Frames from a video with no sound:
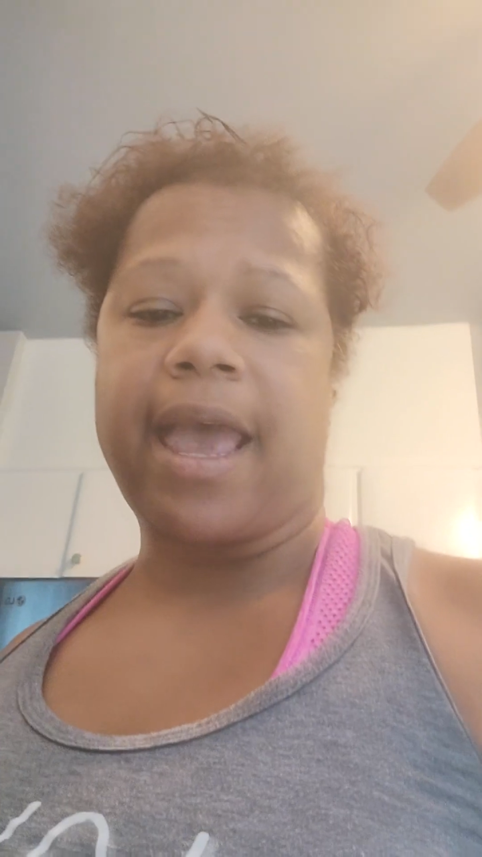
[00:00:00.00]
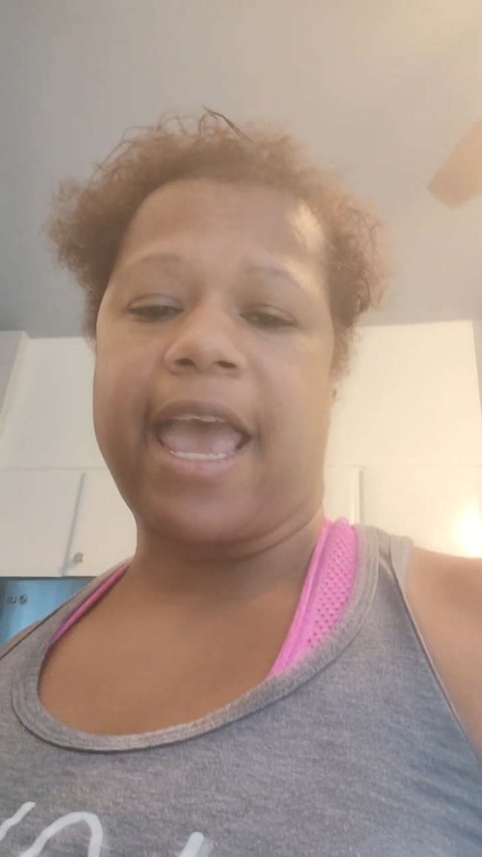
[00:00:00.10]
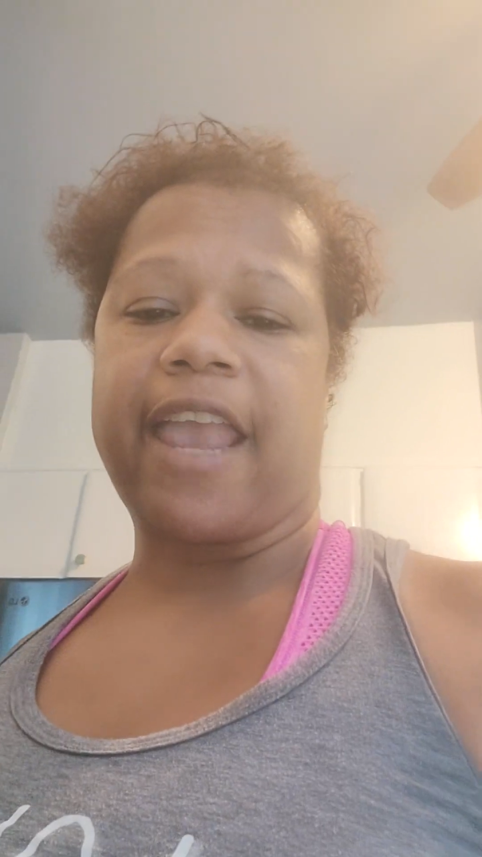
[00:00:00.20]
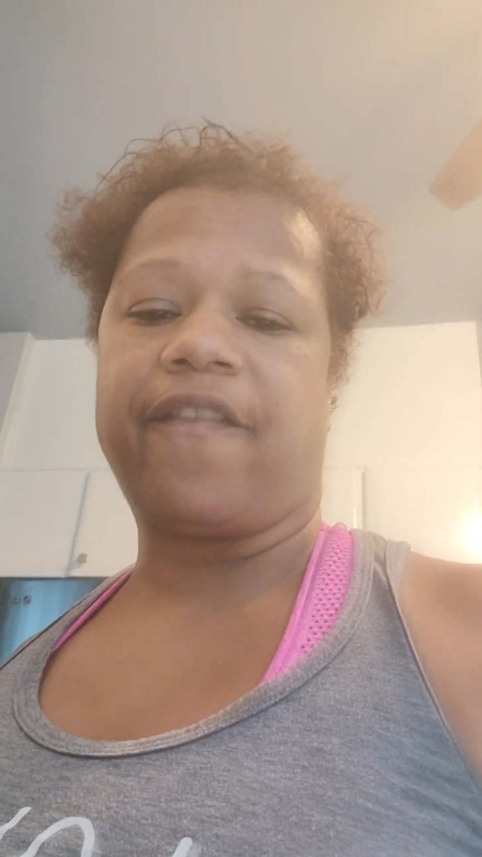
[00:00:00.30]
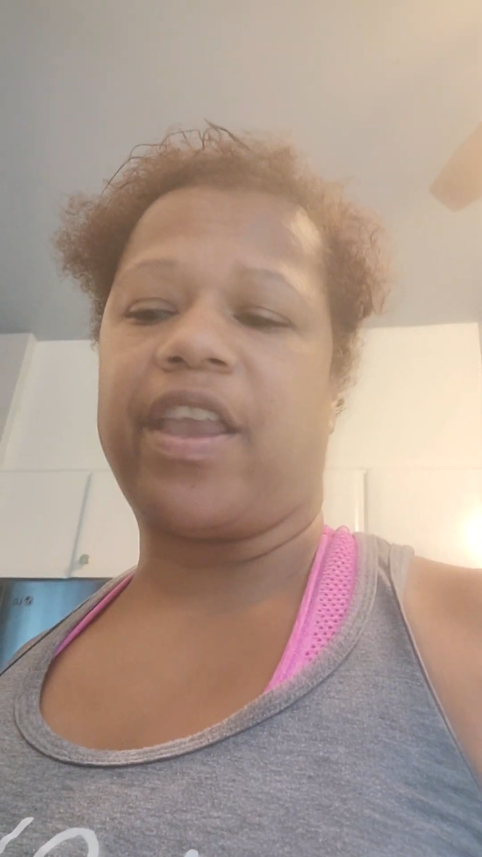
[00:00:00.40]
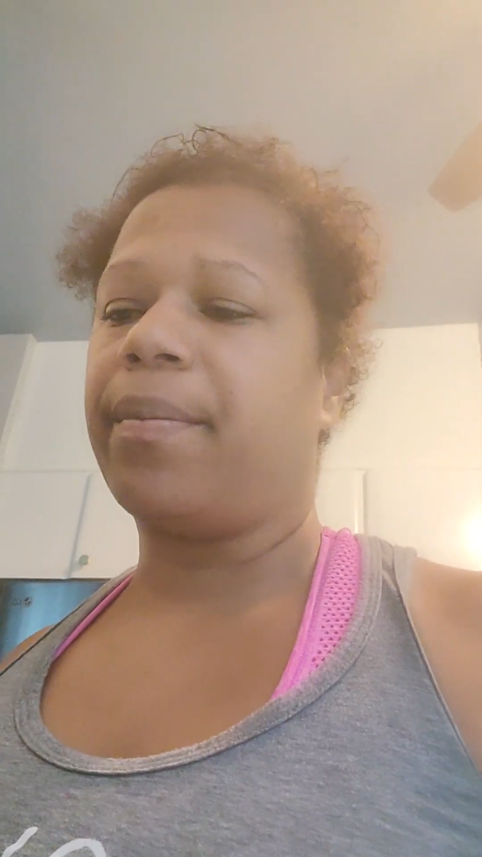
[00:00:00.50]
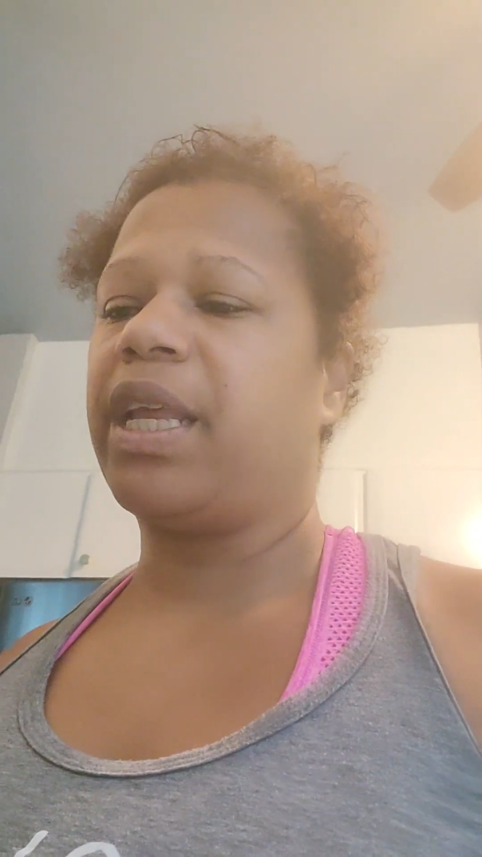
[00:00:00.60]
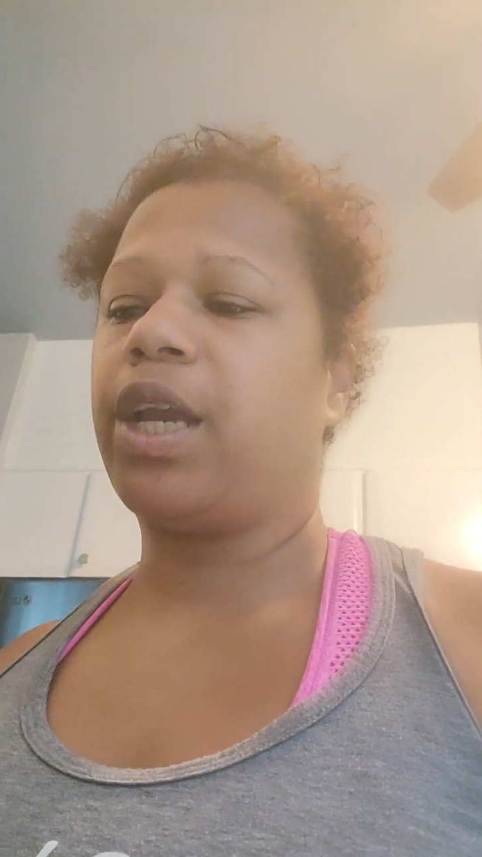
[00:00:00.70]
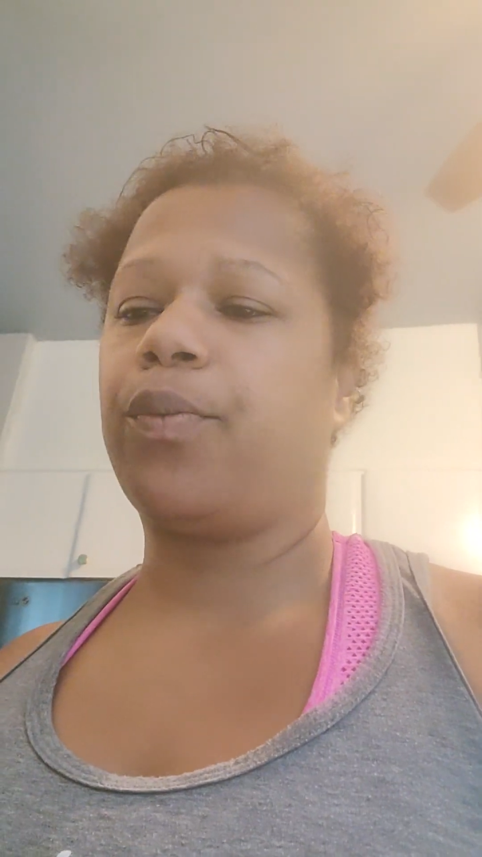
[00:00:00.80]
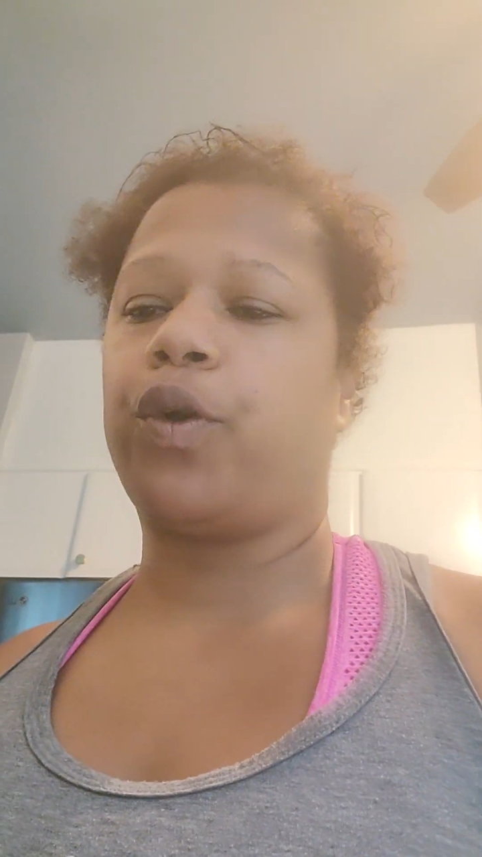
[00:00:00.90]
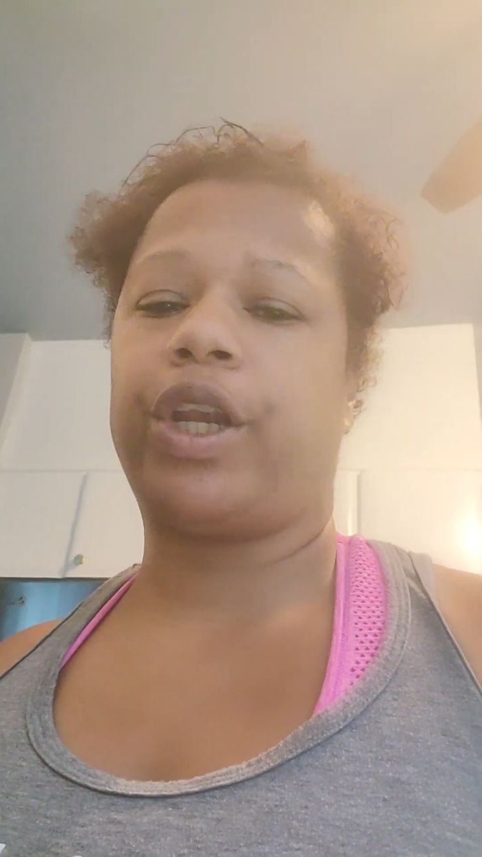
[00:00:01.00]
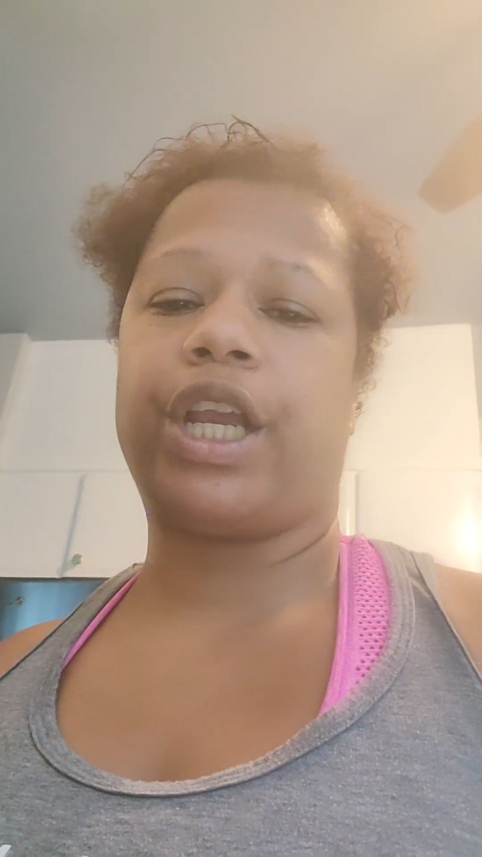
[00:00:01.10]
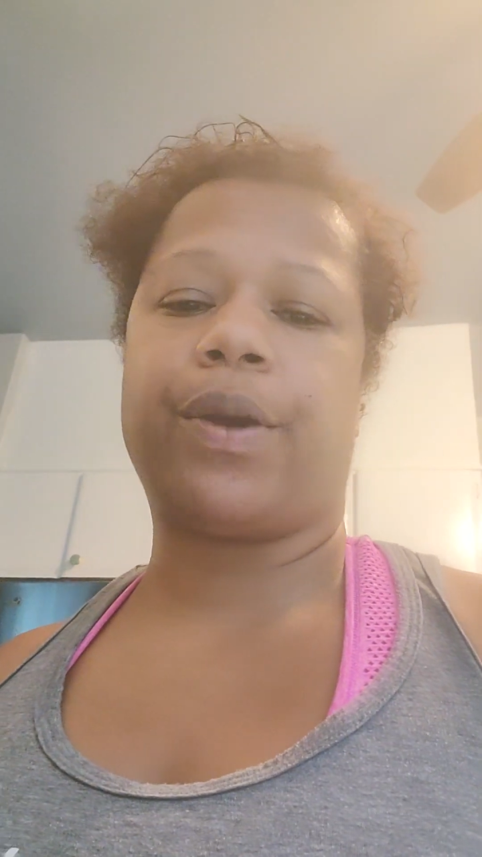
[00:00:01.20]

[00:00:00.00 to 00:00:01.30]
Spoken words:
Hey family, good morning,